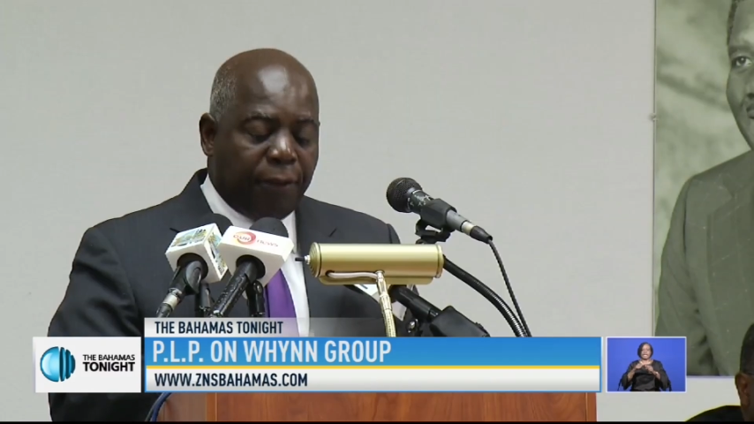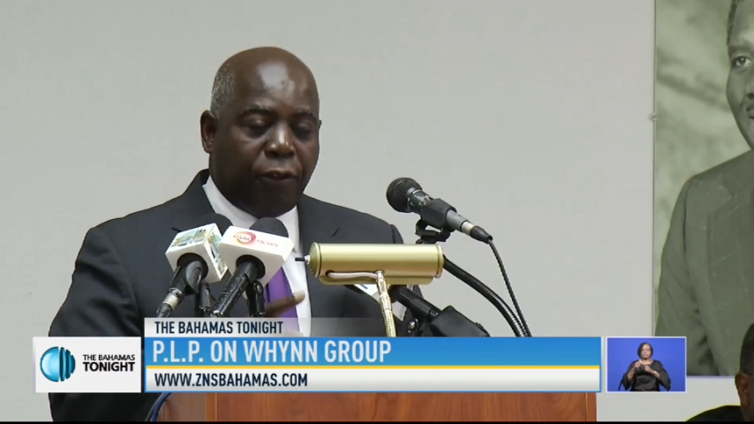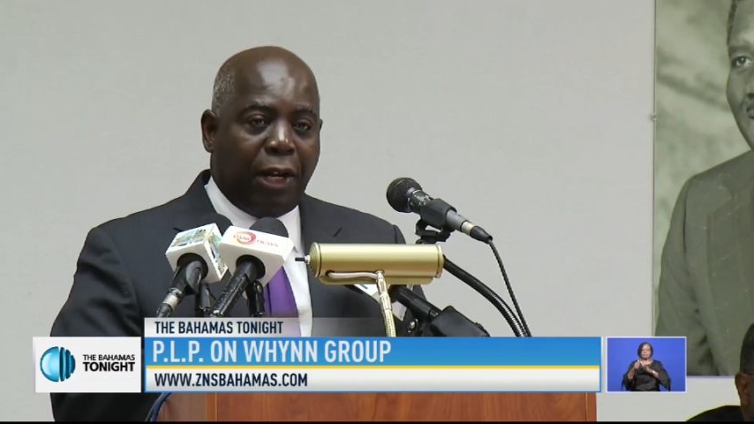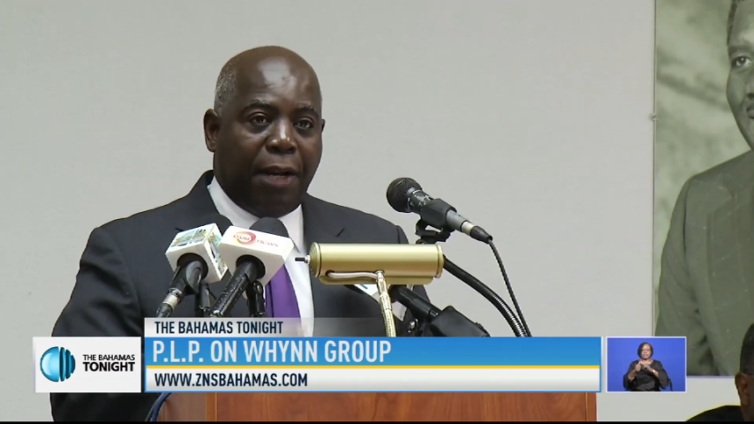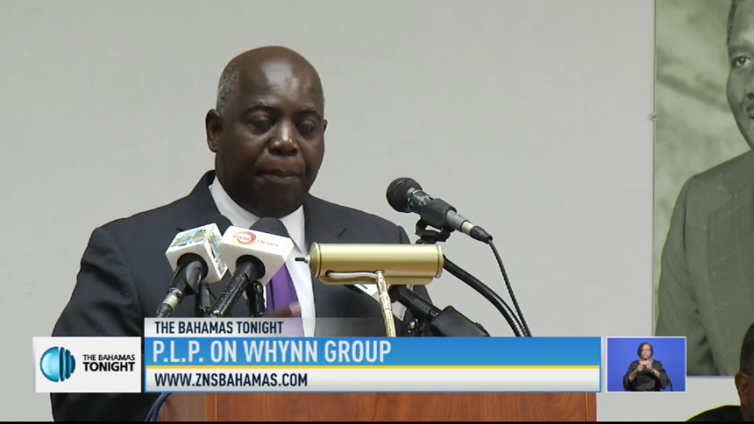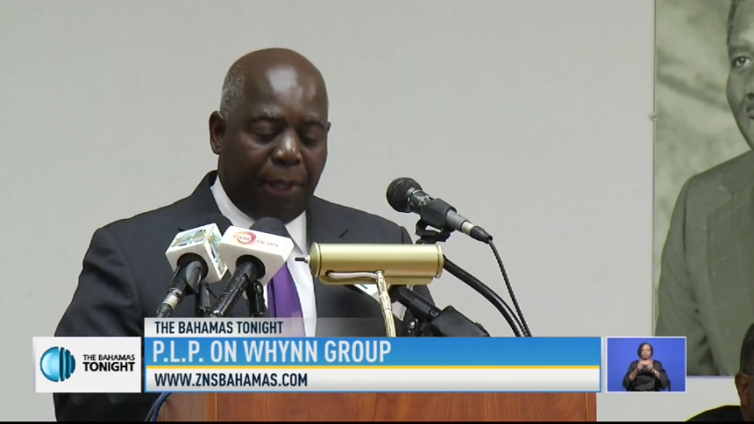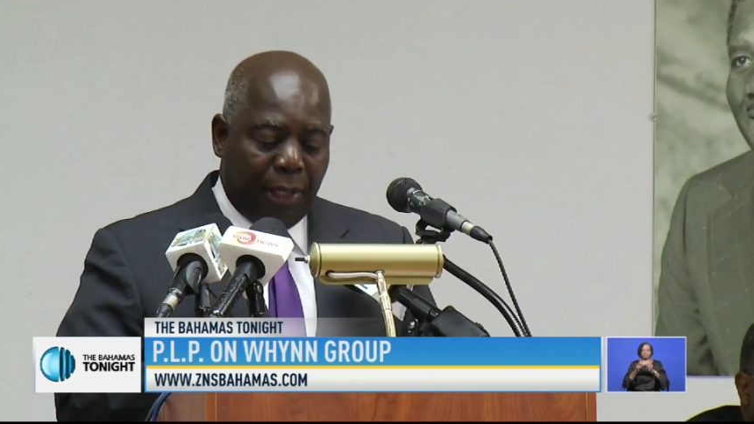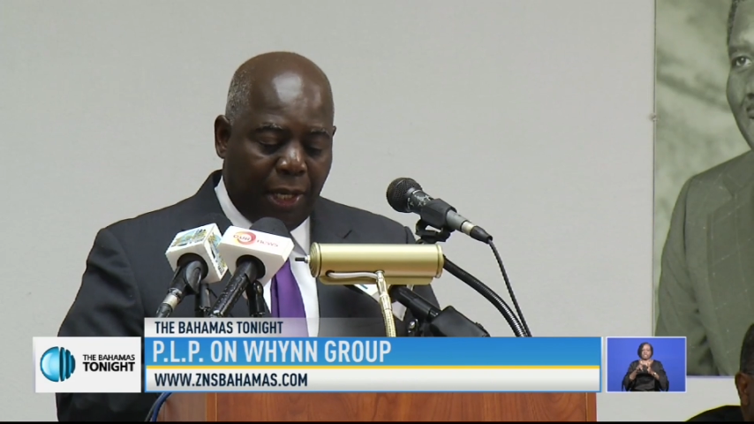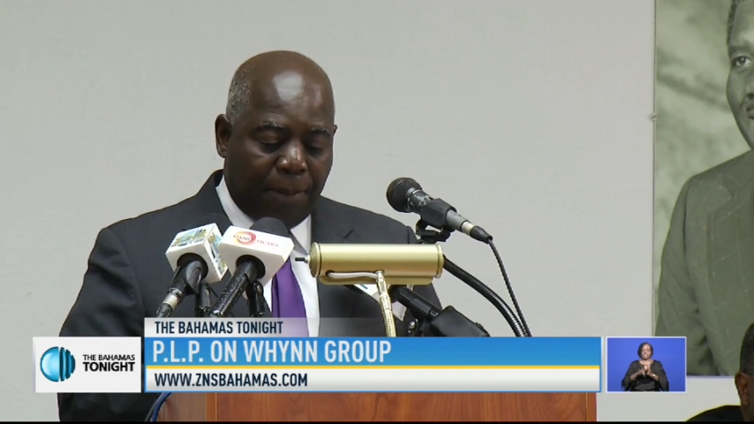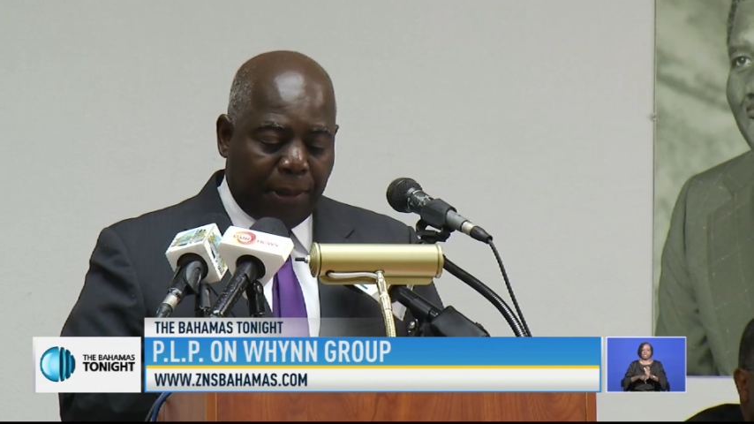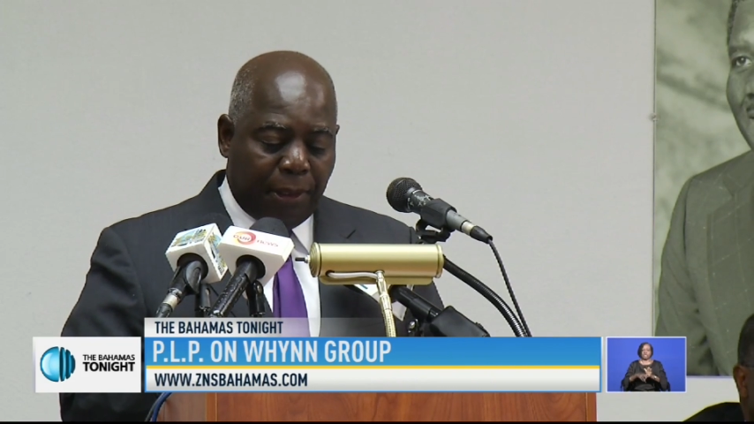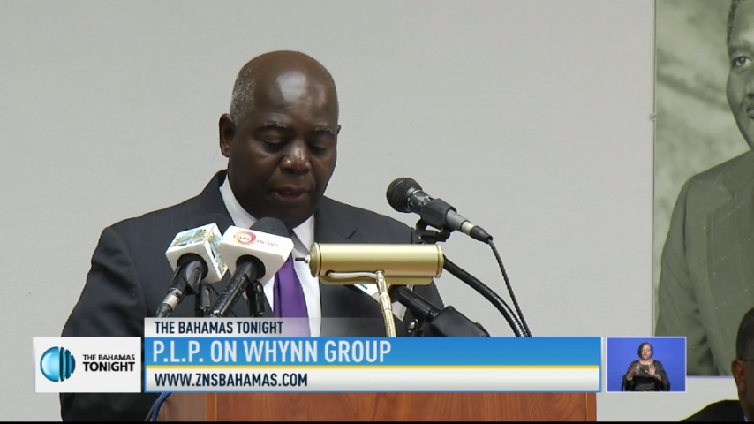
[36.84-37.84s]
of Grand
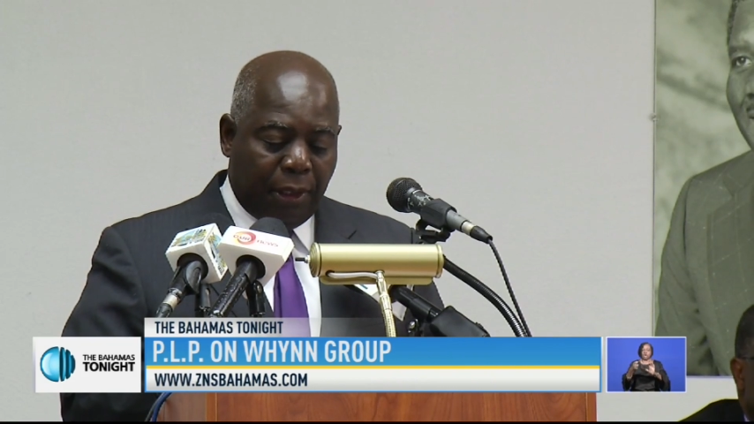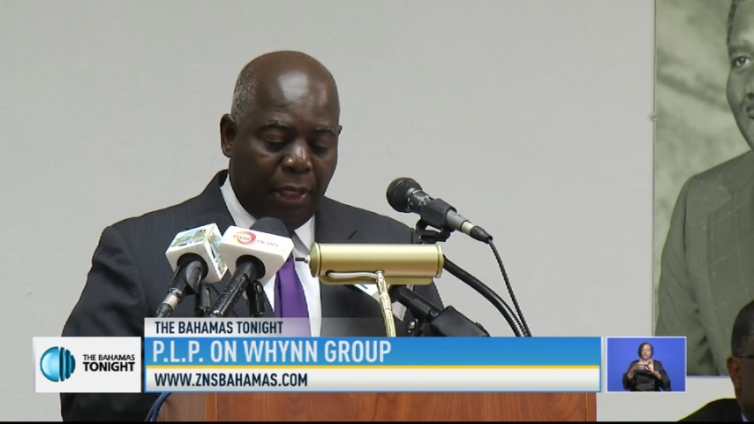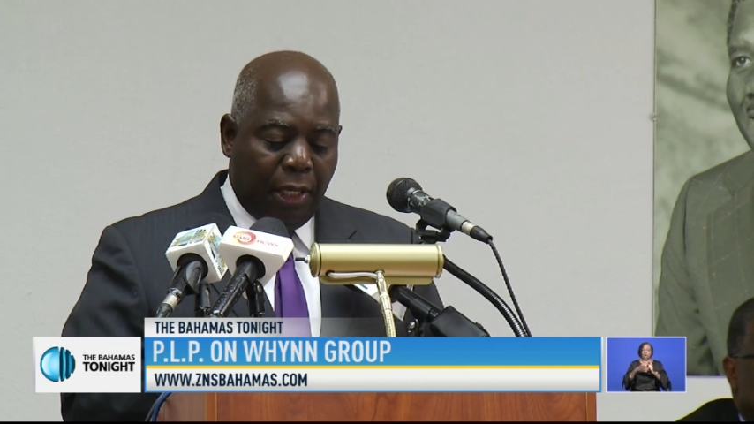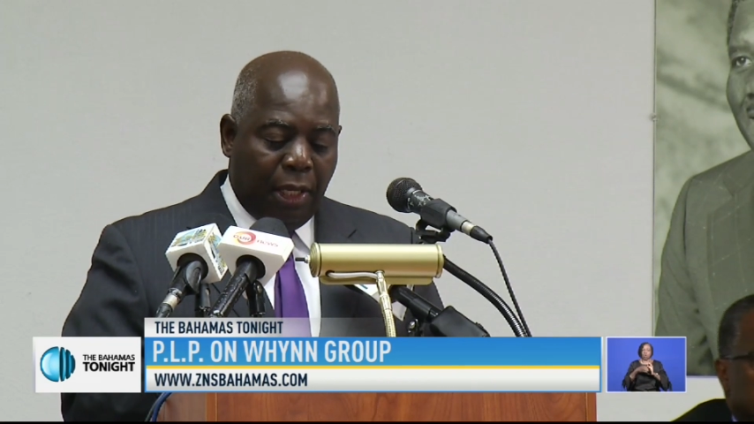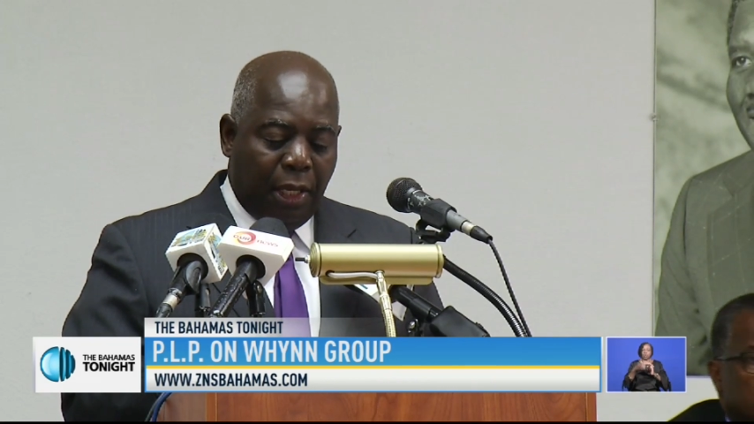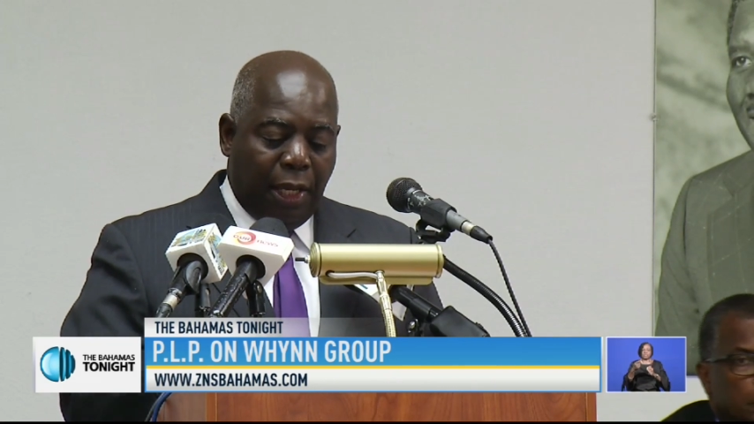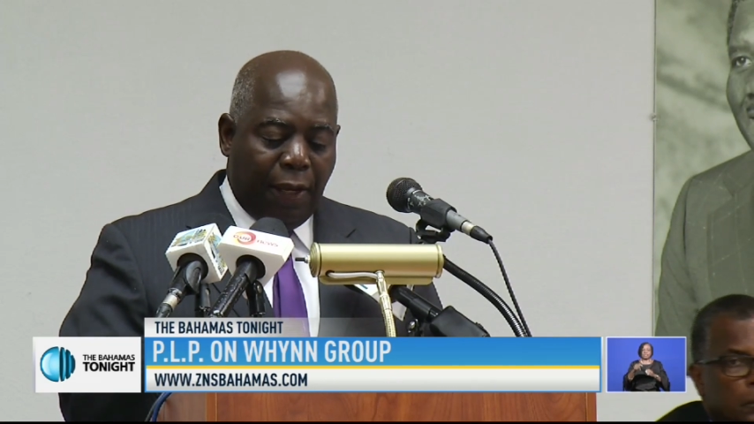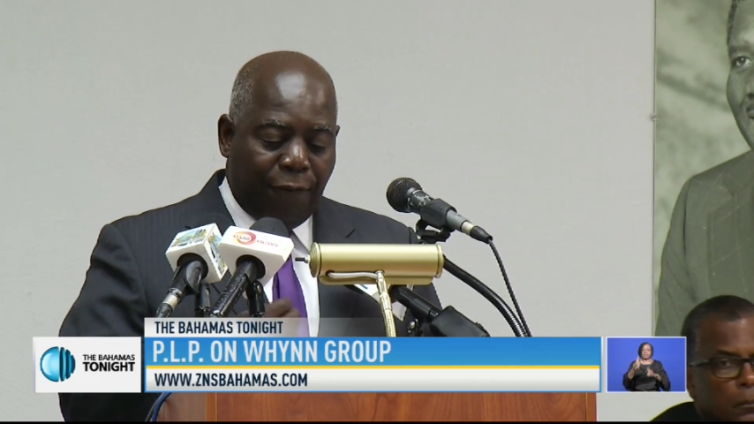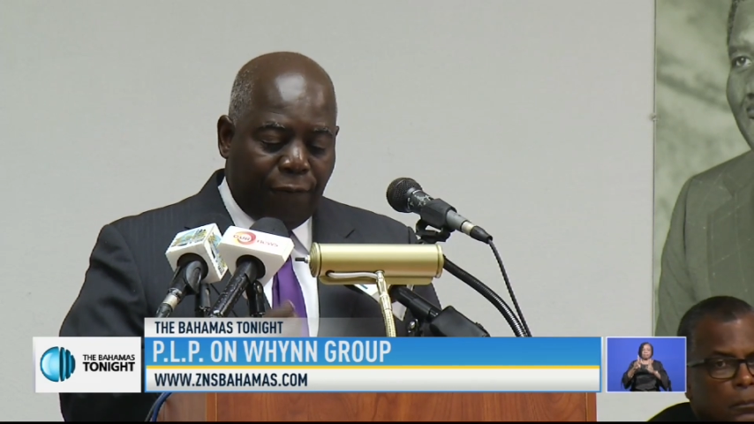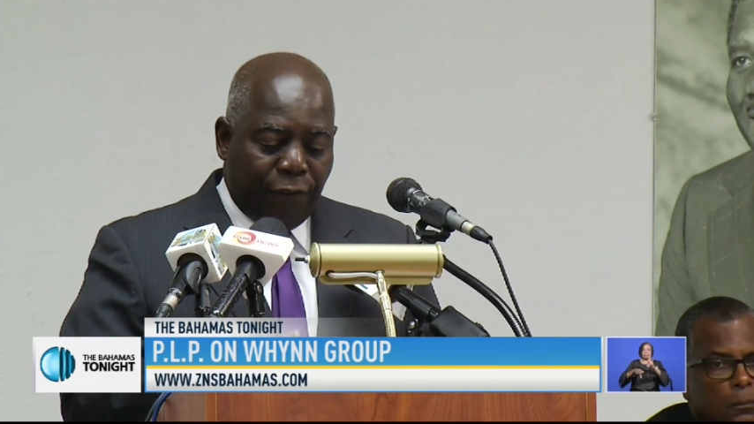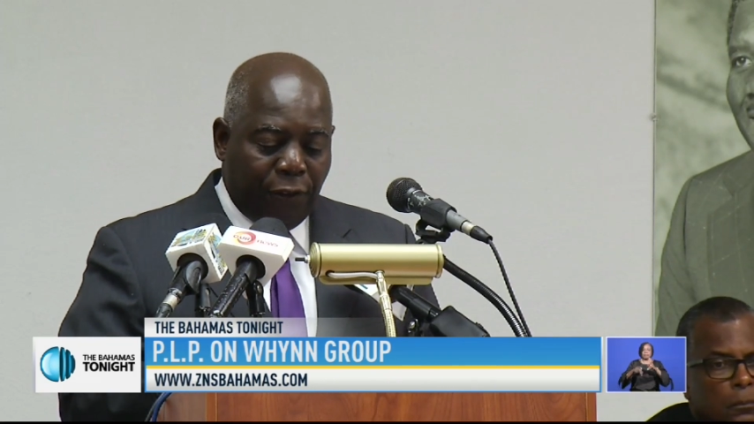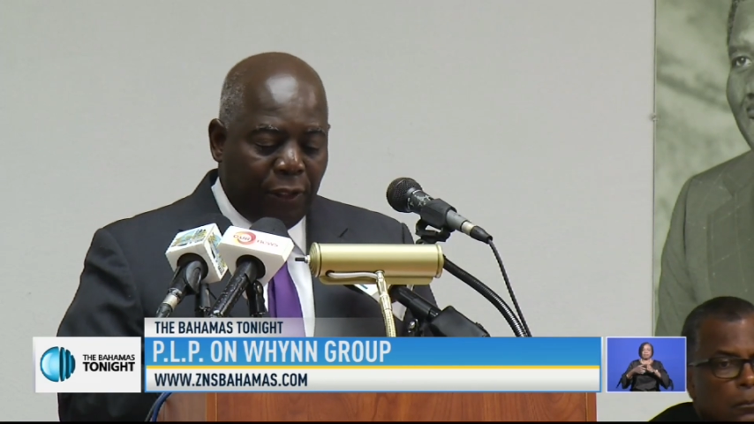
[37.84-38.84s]
Bahama a
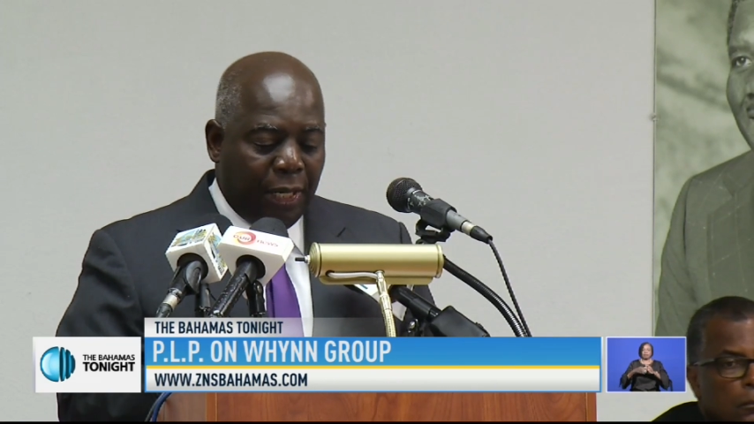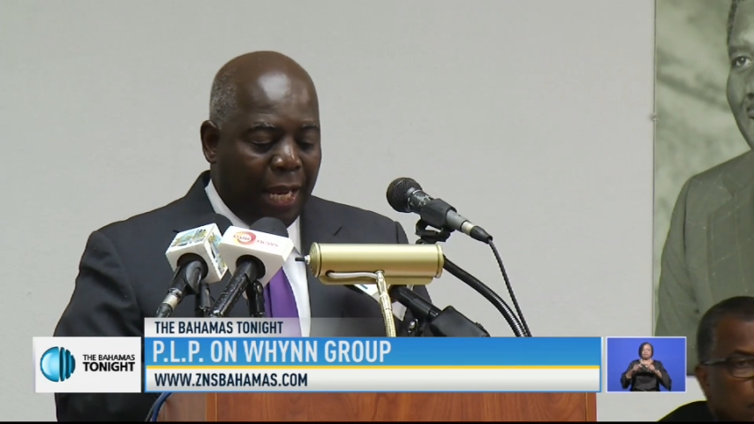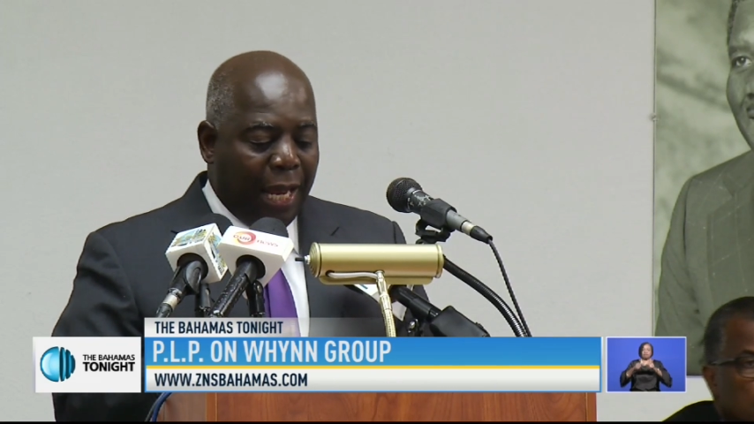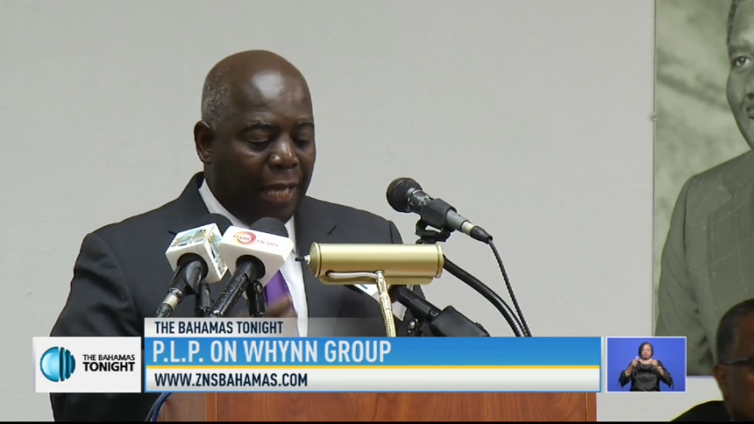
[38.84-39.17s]
full